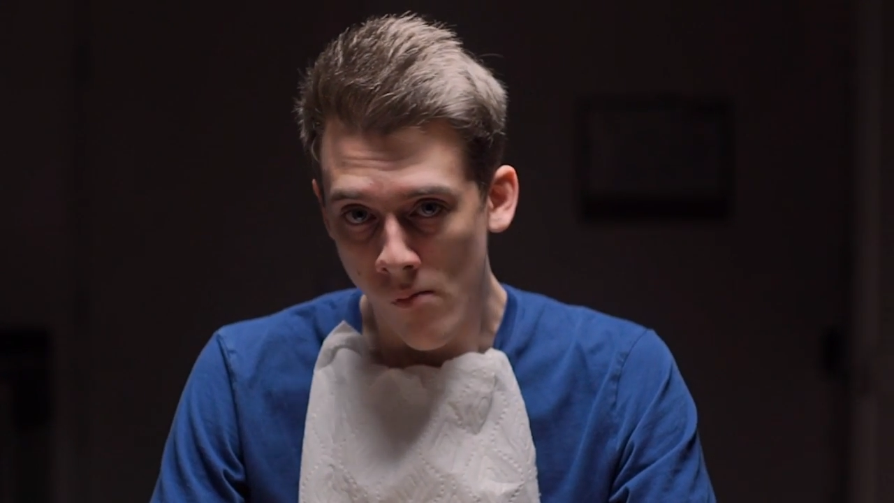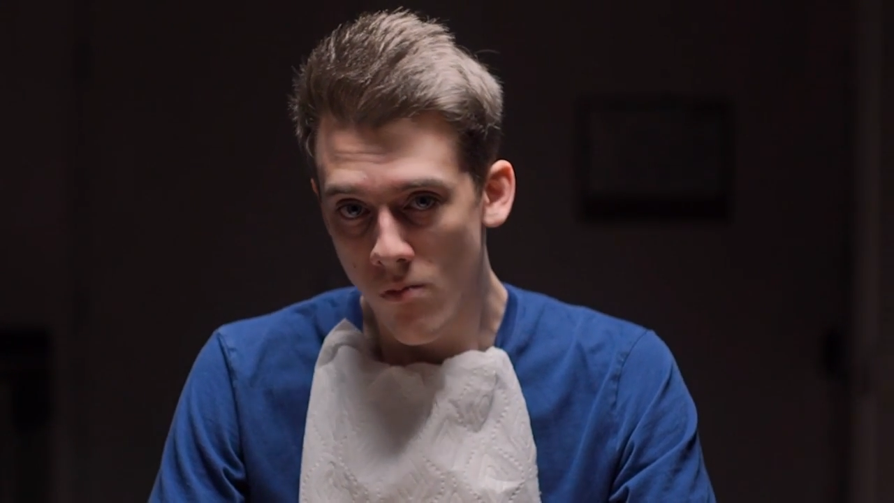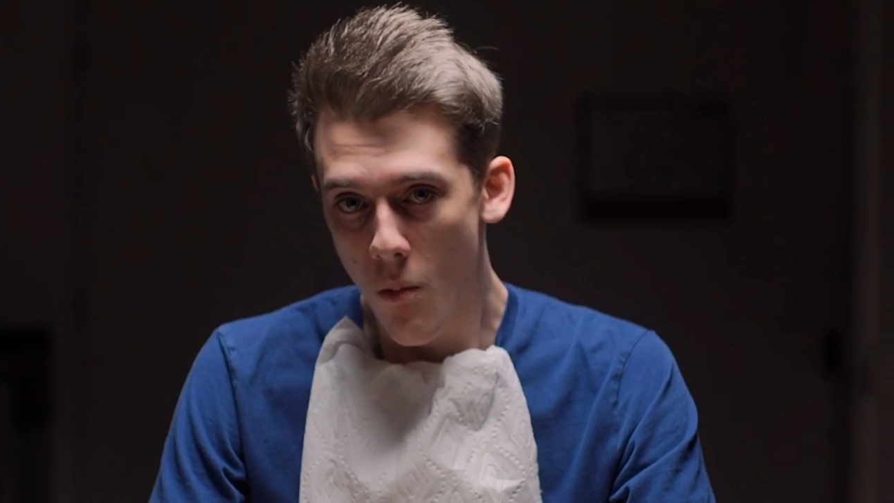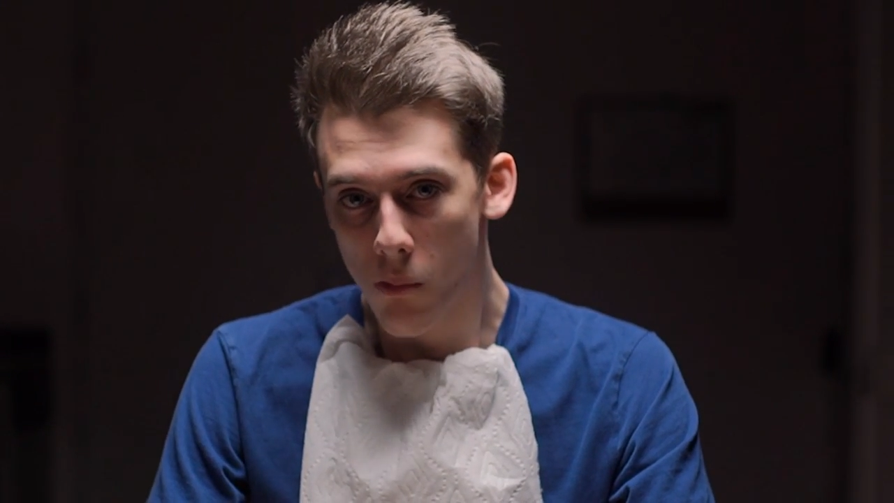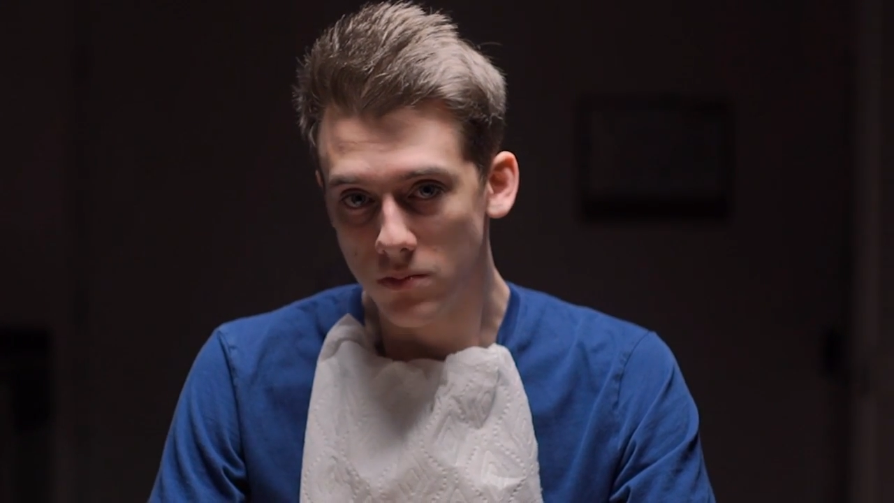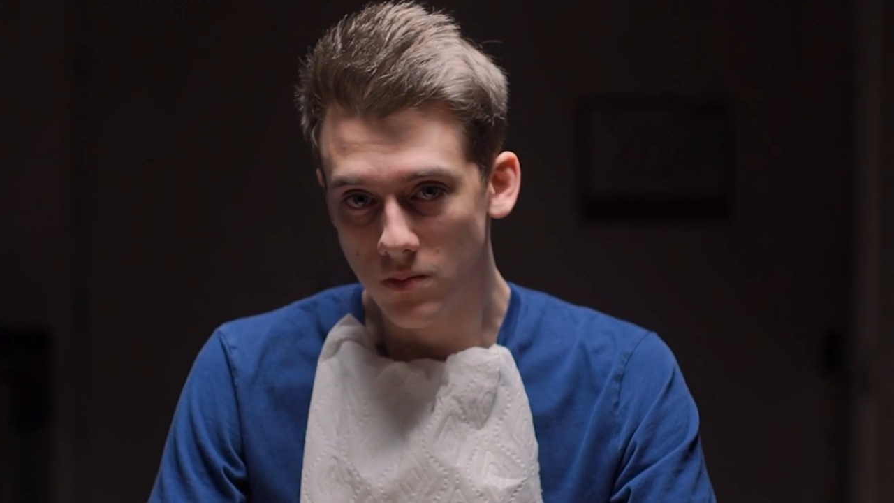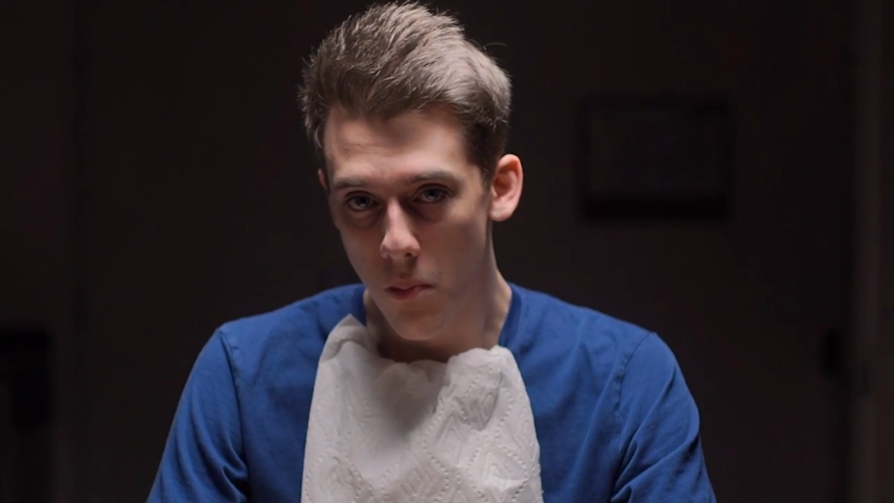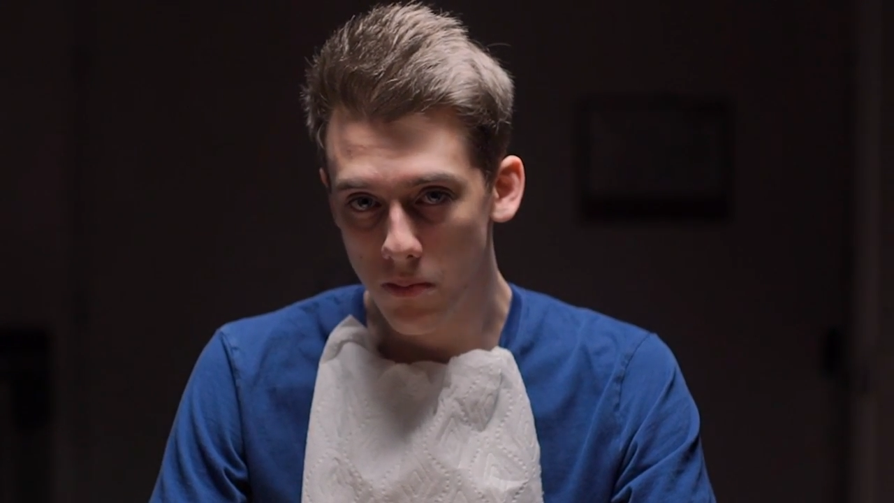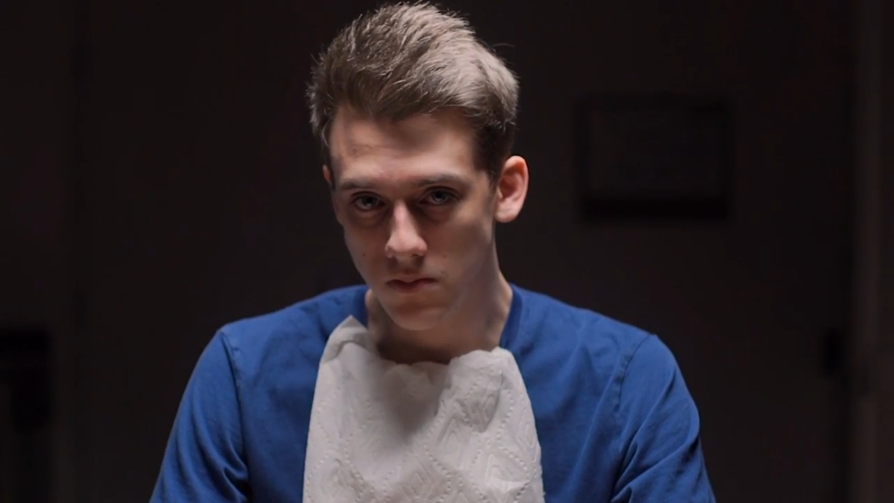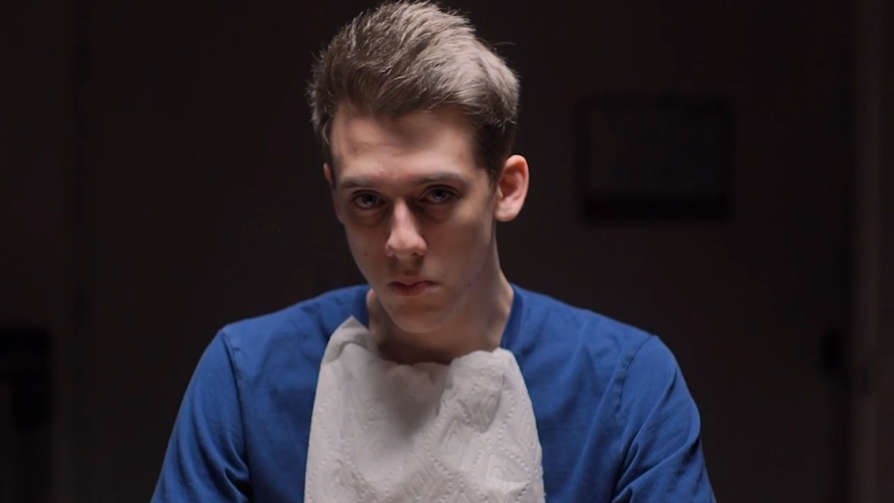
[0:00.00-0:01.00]
I don't
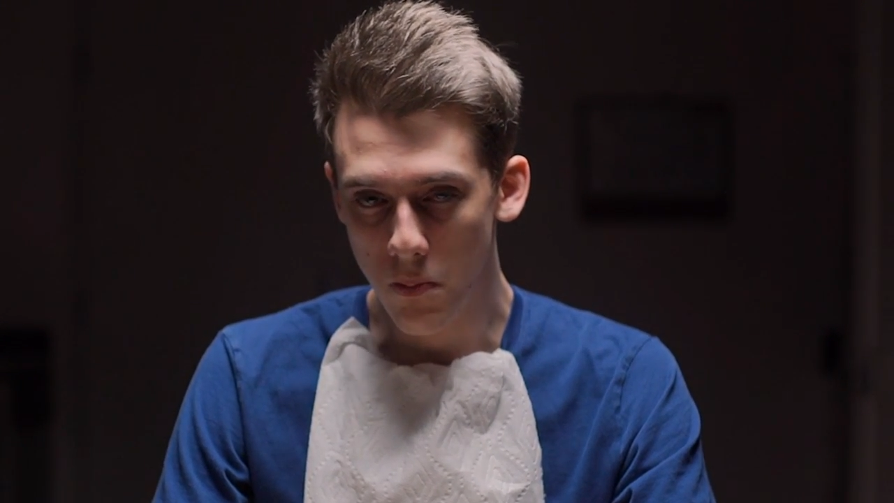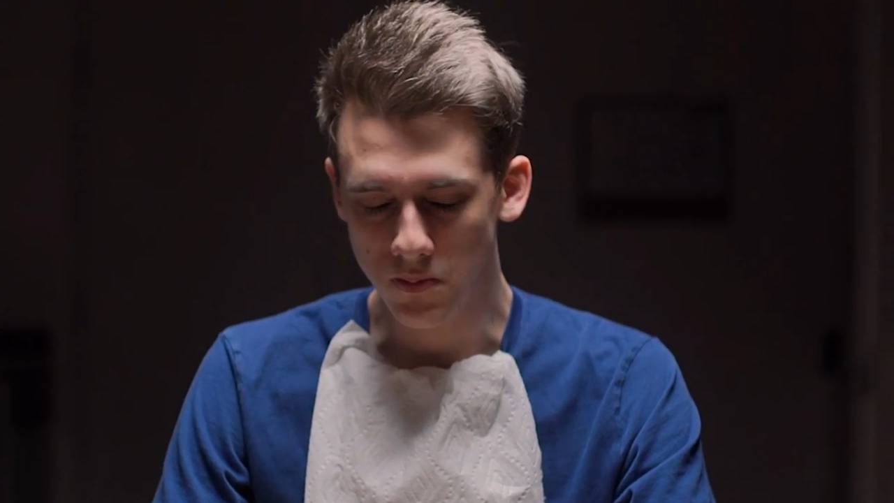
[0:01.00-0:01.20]
know how you're